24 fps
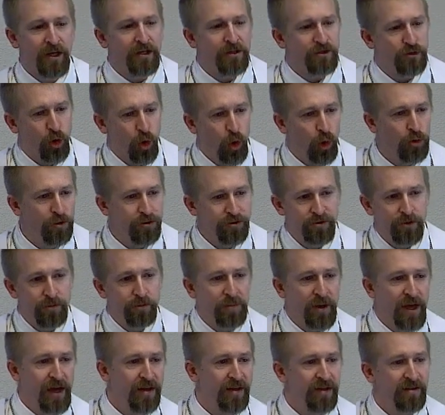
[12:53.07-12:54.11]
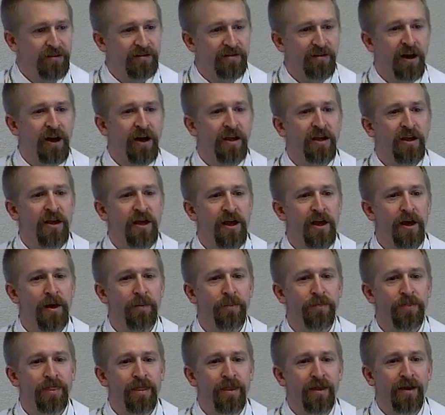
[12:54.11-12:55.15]
total dependence on
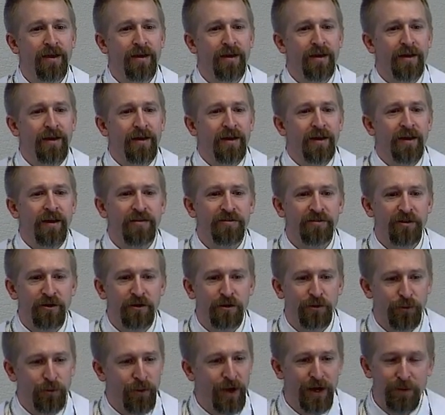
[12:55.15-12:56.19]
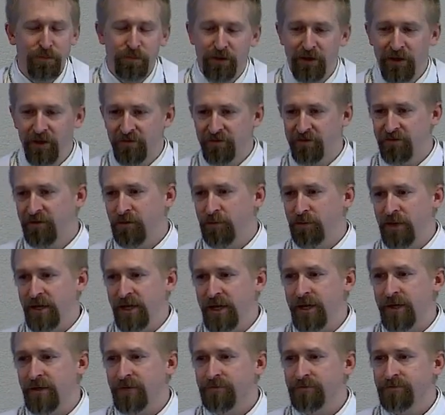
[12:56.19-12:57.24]
Him, is a great place to be.